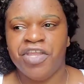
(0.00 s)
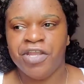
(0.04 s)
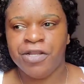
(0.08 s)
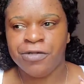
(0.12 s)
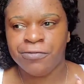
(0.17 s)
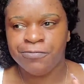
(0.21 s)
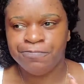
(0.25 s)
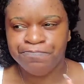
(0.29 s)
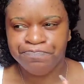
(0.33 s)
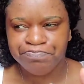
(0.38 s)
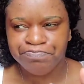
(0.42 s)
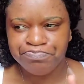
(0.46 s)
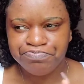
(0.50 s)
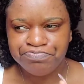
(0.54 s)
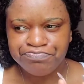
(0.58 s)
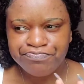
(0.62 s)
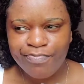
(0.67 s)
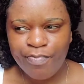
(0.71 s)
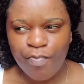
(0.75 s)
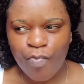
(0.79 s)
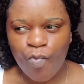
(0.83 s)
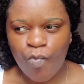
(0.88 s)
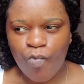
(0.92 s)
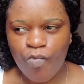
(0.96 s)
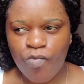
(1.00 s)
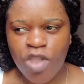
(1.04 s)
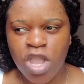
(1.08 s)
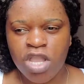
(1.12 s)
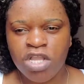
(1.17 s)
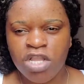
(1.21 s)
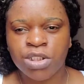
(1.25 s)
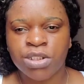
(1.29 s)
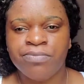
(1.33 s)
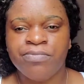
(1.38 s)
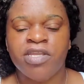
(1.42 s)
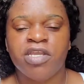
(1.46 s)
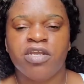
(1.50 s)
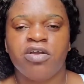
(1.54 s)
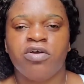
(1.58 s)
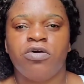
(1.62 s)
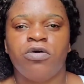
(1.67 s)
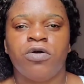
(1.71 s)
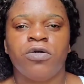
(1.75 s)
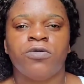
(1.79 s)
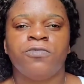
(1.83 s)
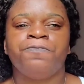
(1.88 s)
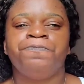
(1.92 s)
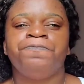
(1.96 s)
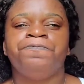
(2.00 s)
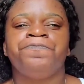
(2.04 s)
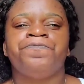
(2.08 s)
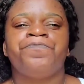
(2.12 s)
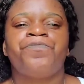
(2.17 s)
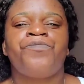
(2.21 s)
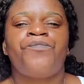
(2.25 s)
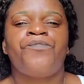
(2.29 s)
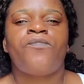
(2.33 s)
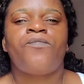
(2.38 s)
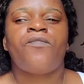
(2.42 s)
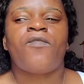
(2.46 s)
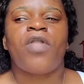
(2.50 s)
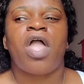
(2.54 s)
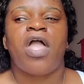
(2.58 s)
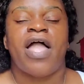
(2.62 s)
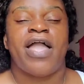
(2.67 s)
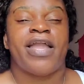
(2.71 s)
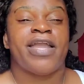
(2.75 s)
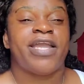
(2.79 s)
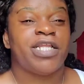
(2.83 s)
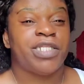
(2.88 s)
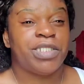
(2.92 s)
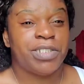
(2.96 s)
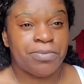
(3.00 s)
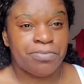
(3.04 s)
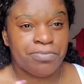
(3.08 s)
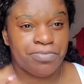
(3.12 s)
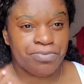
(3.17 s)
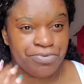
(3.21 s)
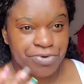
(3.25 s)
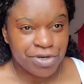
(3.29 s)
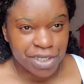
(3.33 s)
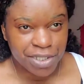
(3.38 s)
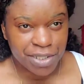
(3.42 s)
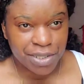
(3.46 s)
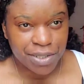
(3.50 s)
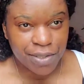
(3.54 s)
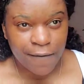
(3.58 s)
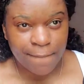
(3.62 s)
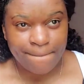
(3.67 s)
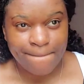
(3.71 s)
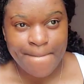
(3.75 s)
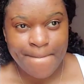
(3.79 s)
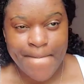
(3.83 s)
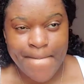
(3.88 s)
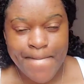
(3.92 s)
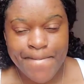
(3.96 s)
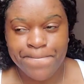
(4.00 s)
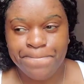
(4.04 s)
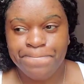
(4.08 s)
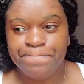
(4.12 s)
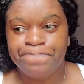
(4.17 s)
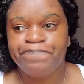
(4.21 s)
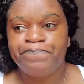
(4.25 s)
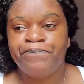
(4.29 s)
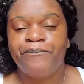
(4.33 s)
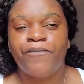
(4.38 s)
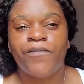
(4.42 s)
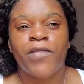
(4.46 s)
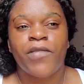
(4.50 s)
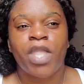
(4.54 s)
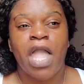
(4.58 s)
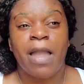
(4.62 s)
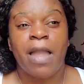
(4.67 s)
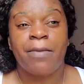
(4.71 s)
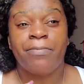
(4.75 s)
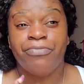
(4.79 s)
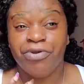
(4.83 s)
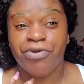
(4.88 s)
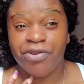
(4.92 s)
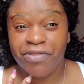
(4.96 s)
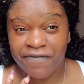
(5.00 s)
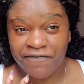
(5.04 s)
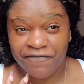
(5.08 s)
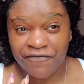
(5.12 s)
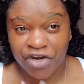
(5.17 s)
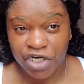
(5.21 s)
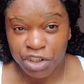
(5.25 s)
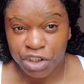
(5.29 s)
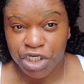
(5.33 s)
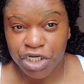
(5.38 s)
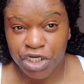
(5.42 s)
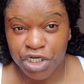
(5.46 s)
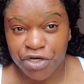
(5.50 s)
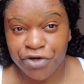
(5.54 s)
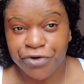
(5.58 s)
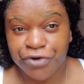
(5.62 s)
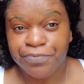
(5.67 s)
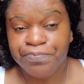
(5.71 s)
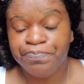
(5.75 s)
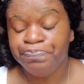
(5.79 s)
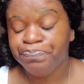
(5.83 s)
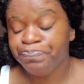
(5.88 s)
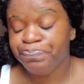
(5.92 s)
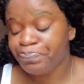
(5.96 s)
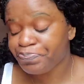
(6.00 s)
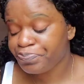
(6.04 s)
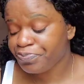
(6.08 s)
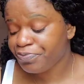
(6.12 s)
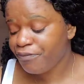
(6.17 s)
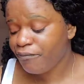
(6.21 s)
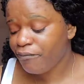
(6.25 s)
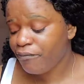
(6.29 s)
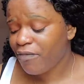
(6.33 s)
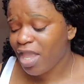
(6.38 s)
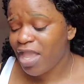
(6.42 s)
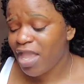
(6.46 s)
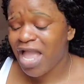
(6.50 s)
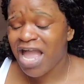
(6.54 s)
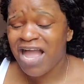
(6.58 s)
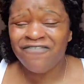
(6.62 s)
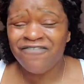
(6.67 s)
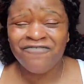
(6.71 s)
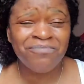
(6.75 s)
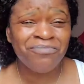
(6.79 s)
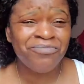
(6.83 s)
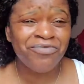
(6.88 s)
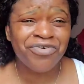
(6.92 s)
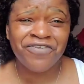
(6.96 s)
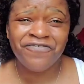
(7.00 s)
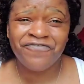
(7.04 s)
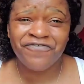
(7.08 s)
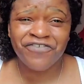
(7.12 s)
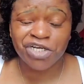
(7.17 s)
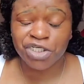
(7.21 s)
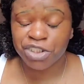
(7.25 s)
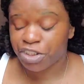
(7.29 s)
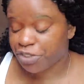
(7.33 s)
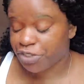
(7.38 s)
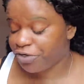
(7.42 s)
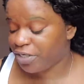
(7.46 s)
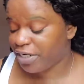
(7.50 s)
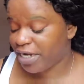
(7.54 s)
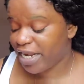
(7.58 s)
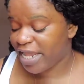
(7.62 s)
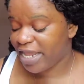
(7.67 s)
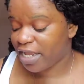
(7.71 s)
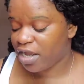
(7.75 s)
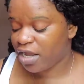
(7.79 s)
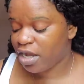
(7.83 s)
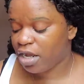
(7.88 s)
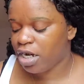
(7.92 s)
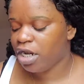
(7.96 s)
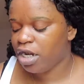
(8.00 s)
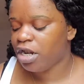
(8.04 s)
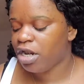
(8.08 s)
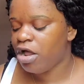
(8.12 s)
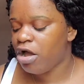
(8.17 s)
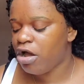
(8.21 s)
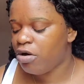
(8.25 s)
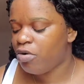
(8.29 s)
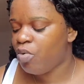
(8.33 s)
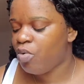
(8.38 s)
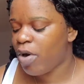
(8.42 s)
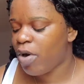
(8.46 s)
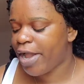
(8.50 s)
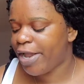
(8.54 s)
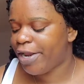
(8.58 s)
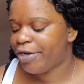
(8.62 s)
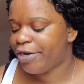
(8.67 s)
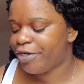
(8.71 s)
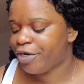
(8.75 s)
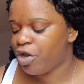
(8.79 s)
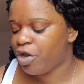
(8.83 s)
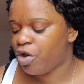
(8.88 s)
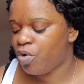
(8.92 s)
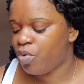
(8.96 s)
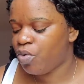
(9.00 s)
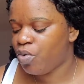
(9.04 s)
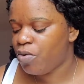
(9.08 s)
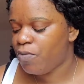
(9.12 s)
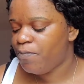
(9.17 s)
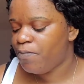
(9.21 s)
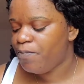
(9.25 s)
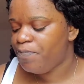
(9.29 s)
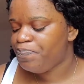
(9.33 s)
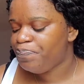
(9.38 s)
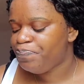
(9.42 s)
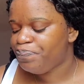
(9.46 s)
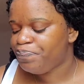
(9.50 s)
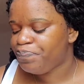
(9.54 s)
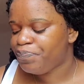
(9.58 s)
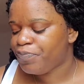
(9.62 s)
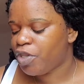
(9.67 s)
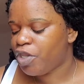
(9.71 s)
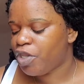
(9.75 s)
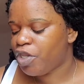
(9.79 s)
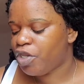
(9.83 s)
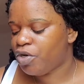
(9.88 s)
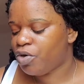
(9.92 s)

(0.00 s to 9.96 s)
and another thing, in Jamaica, I get to breathe. I breathe fresh air. I haven't breathed fresh air in a long while now,